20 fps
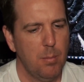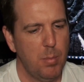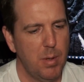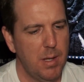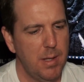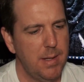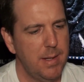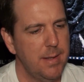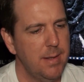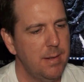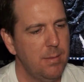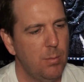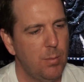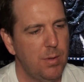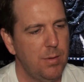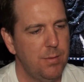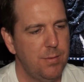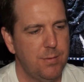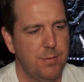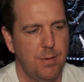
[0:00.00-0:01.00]
but it
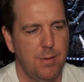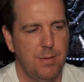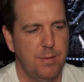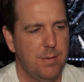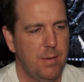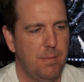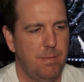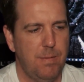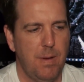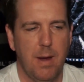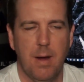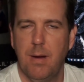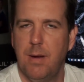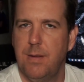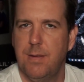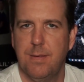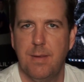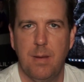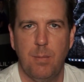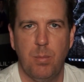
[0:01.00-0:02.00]
was just a very
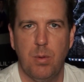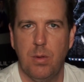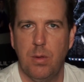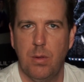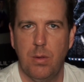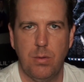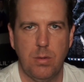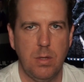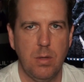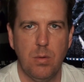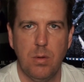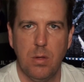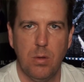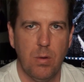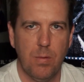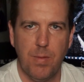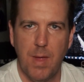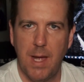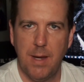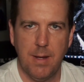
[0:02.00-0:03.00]
simple, you
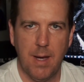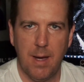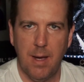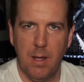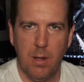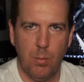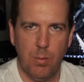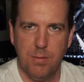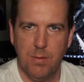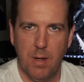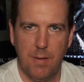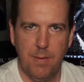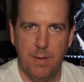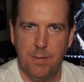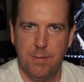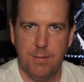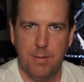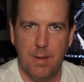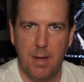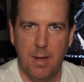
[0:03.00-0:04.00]
knew if that dial was on
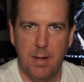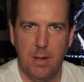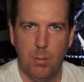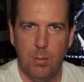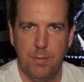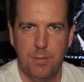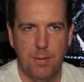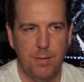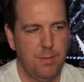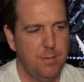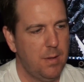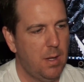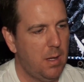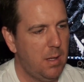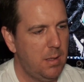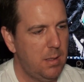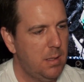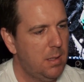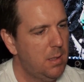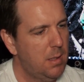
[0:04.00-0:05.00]
this side, it was to
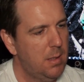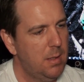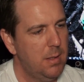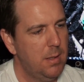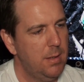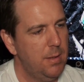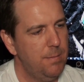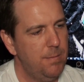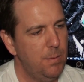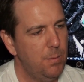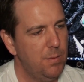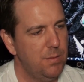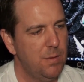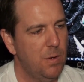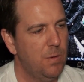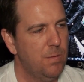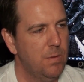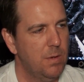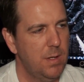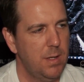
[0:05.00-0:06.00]
stun. If it was
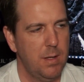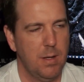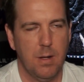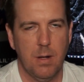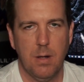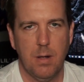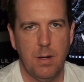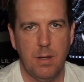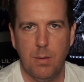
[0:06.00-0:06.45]
over here,